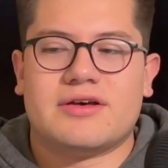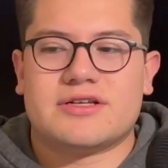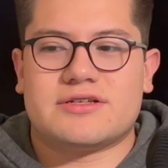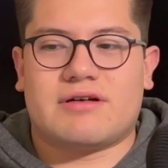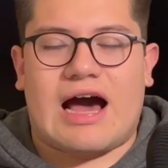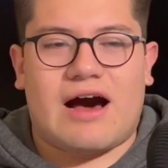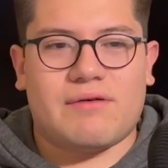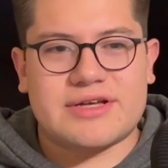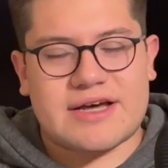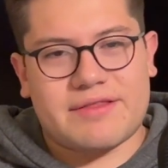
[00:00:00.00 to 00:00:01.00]
So I
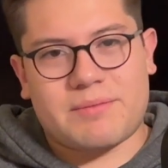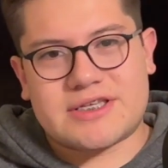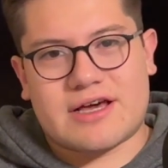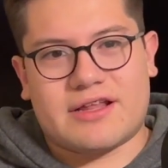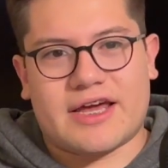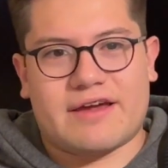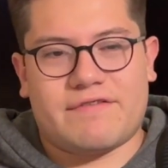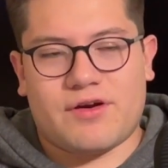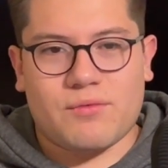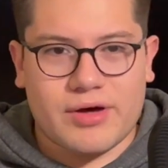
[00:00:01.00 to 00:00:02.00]
always have the mentality like, if
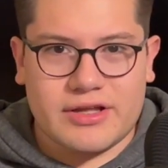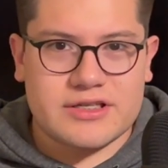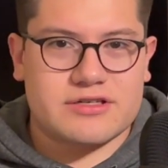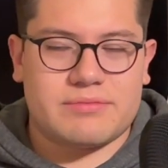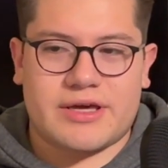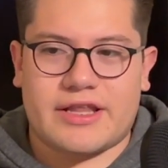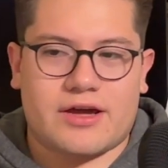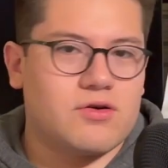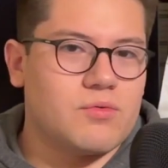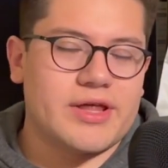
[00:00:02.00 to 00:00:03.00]
you're willing to be like
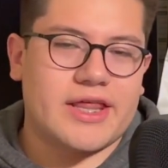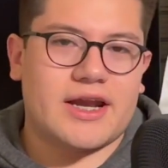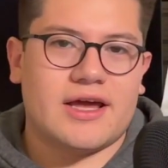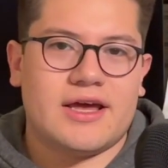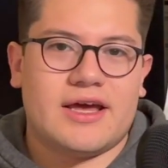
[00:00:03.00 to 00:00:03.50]
cool with it,